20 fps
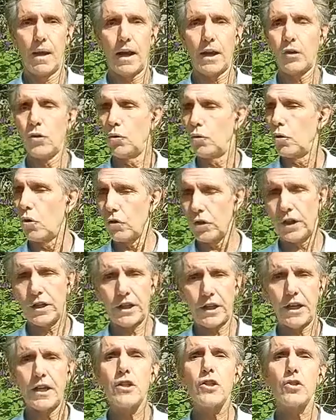And you don't
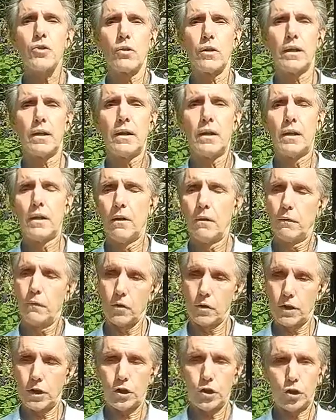need insulin
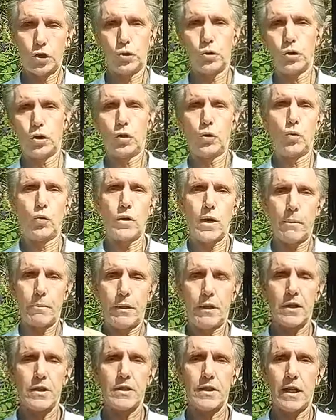for this sugar to
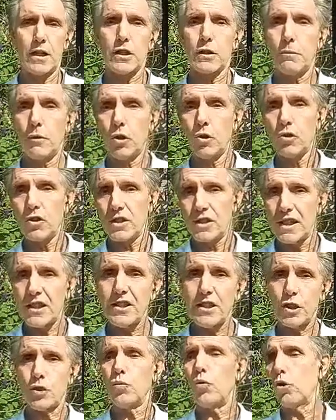come in the cells, because
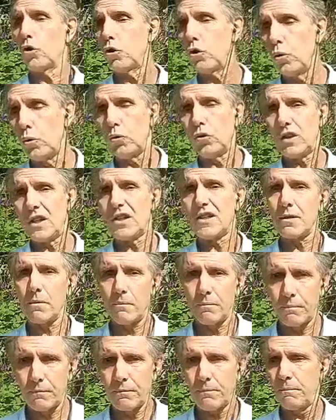this is what GLUT
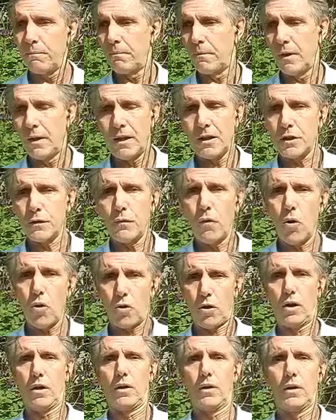is
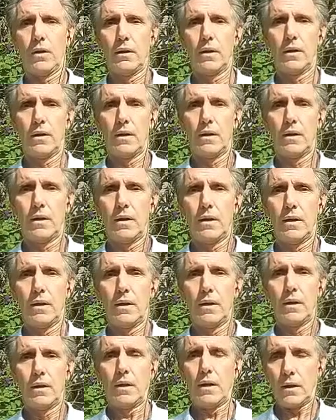for.
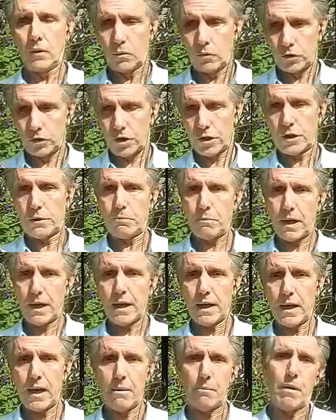It will just
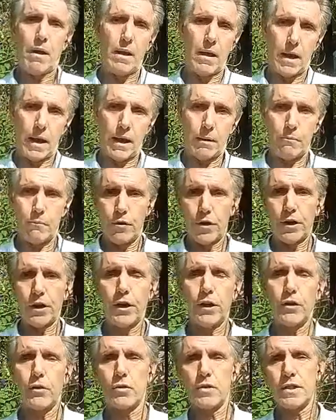pick it up and
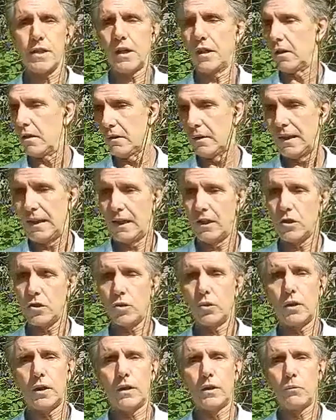bring it into the cell.
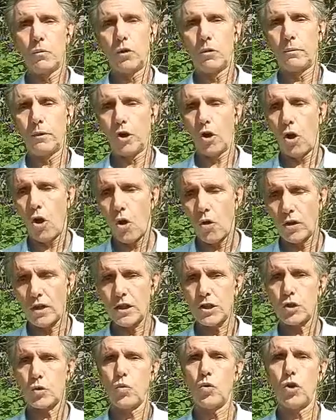Insulin will be
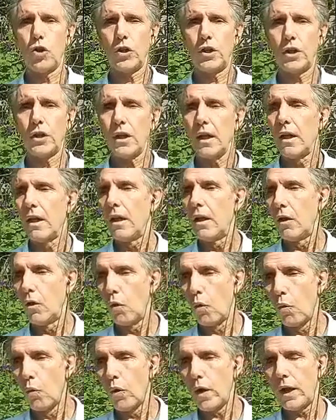only squirted
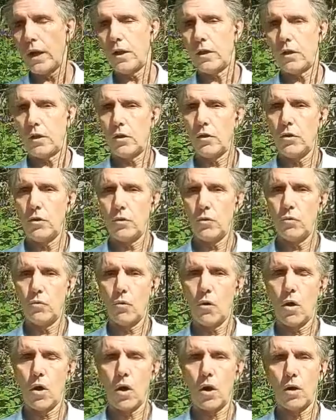when
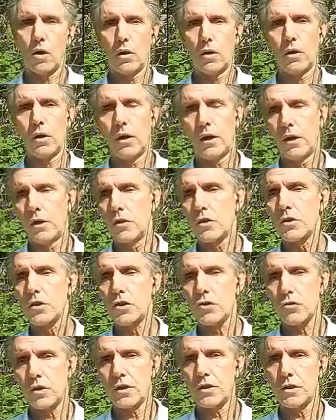you are in a
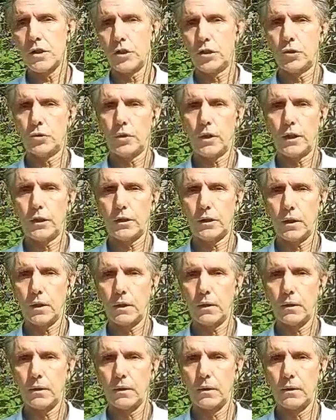stress situation.